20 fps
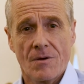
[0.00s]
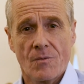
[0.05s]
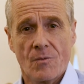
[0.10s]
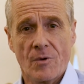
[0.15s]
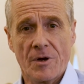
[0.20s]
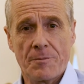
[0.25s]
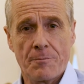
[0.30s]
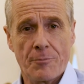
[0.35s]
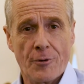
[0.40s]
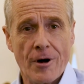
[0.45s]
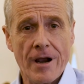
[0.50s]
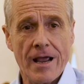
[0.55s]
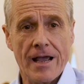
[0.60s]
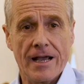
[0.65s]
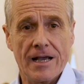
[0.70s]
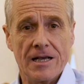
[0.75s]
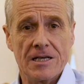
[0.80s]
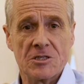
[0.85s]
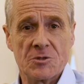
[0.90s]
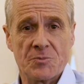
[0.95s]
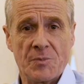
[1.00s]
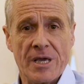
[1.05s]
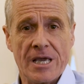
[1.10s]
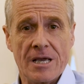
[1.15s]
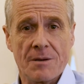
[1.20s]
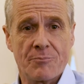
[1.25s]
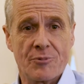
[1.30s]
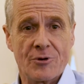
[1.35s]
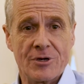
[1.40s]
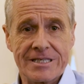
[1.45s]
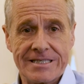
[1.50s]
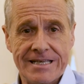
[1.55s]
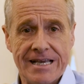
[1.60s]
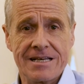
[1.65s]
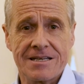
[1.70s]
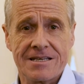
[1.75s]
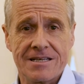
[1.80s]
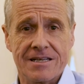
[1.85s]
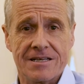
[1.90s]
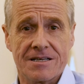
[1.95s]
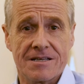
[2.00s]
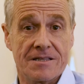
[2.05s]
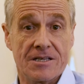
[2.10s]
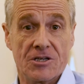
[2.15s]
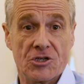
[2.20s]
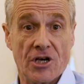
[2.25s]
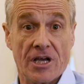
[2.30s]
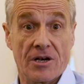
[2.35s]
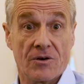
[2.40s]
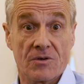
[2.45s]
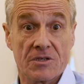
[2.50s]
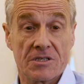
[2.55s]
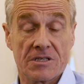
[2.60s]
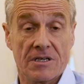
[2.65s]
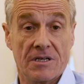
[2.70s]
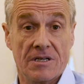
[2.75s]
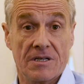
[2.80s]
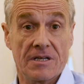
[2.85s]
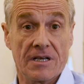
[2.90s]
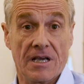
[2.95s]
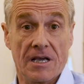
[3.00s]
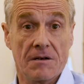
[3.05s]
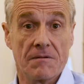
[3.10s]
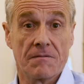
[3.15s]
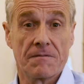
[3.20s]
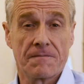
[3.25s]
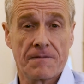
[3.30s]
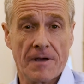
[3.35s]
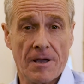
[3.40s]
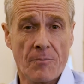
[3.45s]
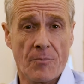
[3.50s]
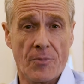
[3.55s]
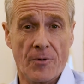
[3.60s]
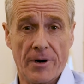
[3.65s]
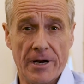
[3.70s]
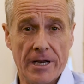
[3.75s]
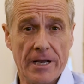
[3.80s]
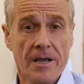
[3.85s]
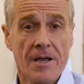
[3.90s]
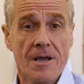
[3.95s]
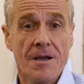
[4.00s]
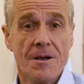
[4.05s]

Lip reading: with prayers being presented to the General Synod in February